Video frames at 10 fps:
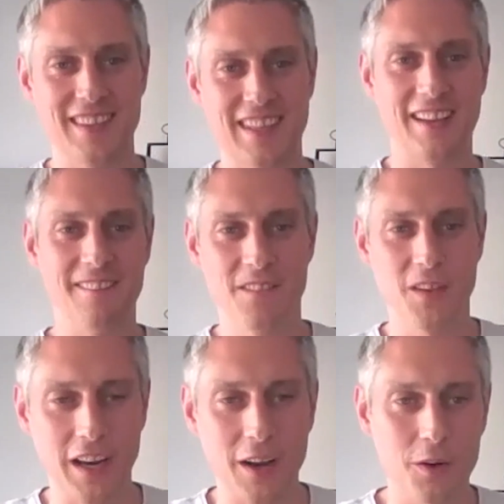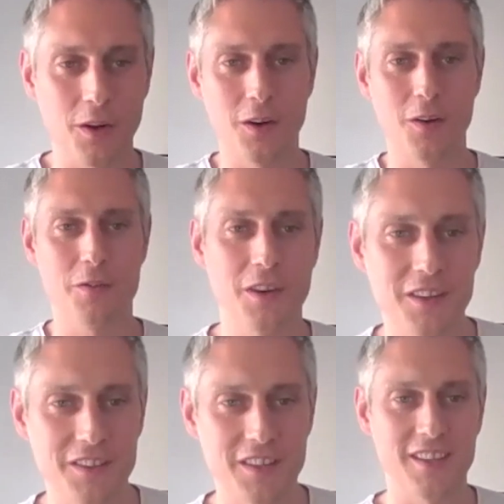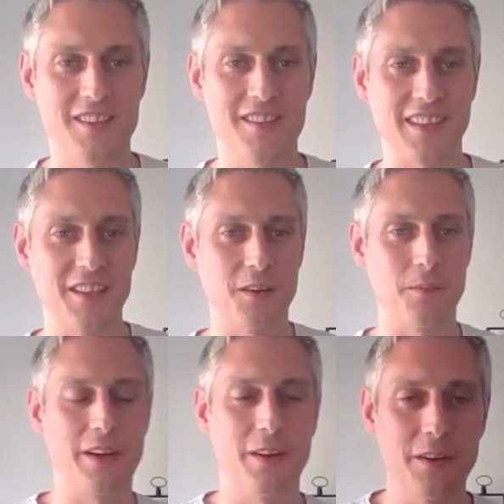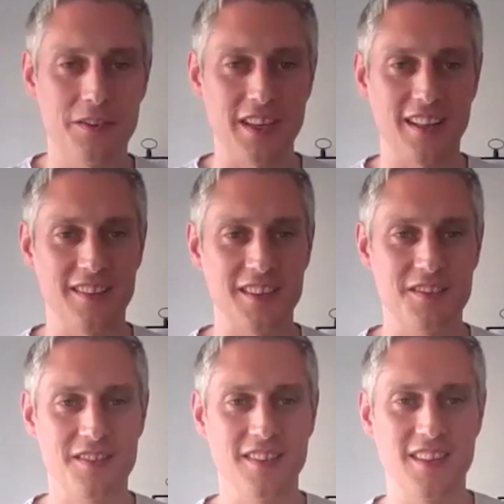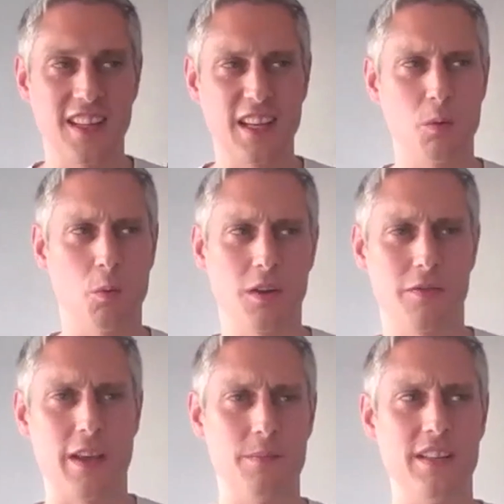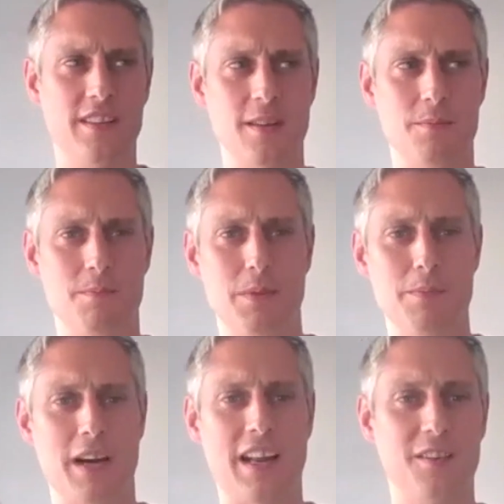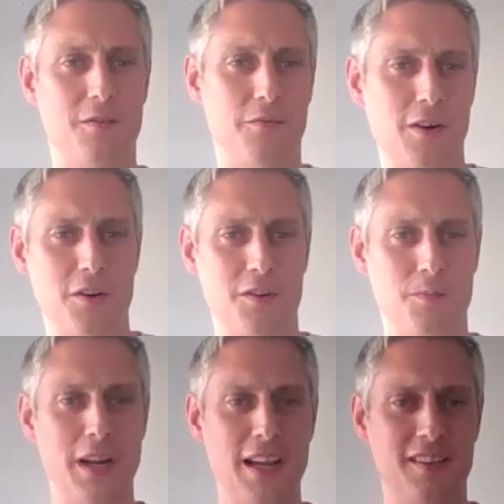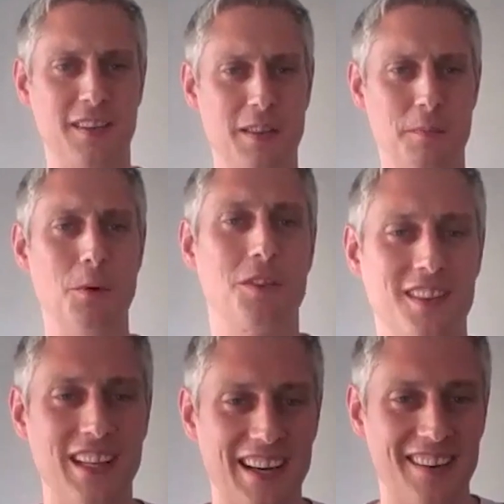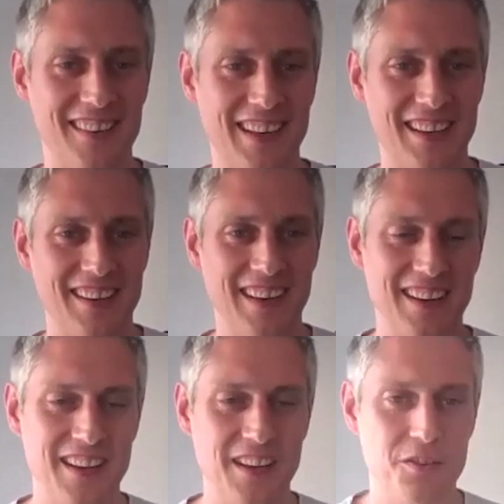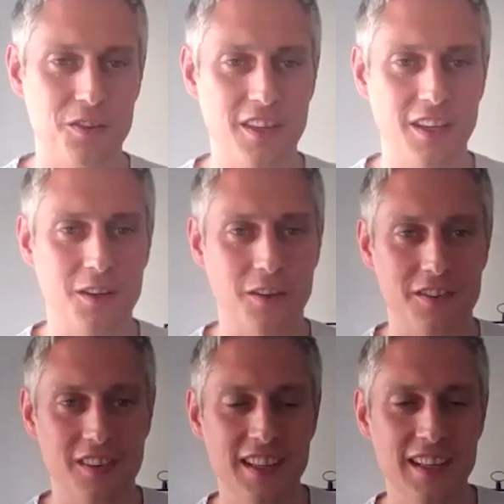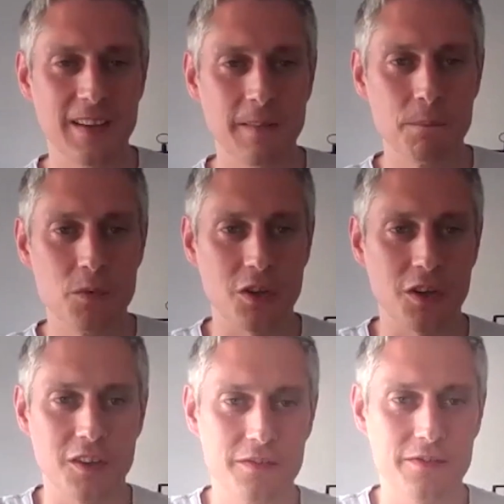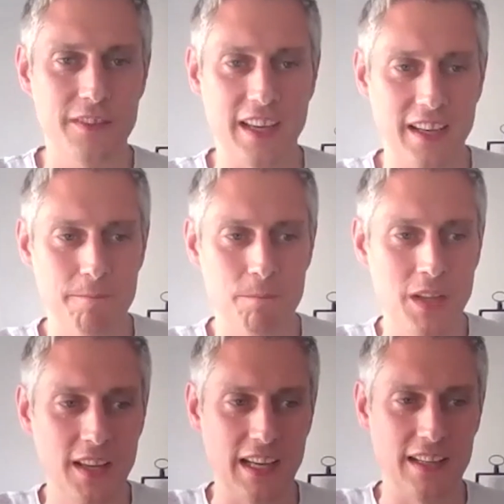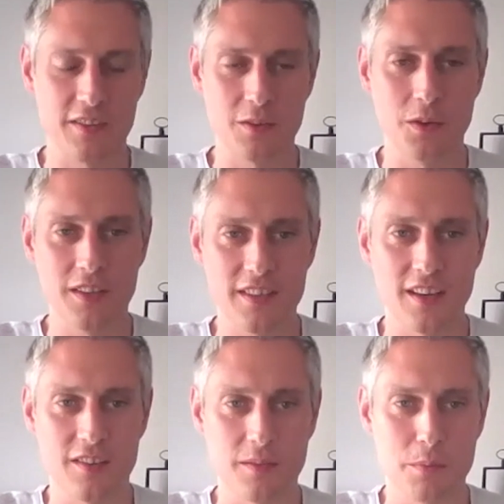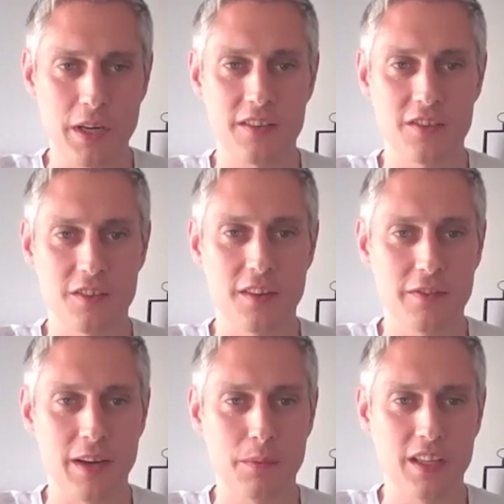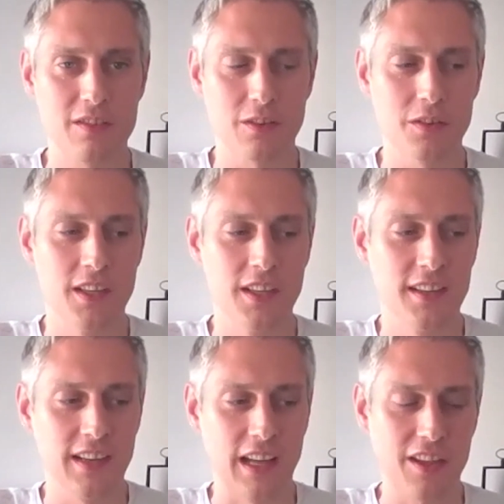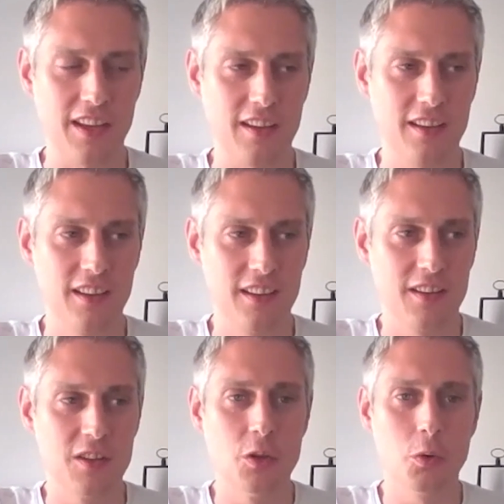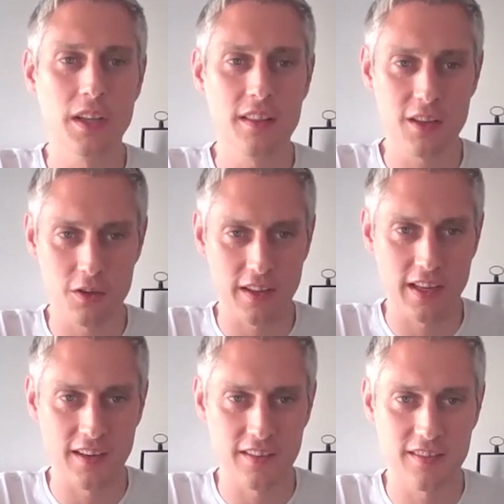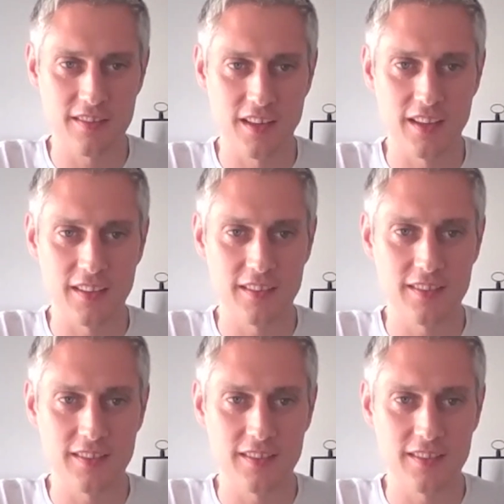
on alcohol, or if you're on drugs and you've got mental health challenges, like one of them needs to be managed first, but actually they both are an issue and can cause sort of additional concerns and pressures on the family. So I think knowing that you're there is like,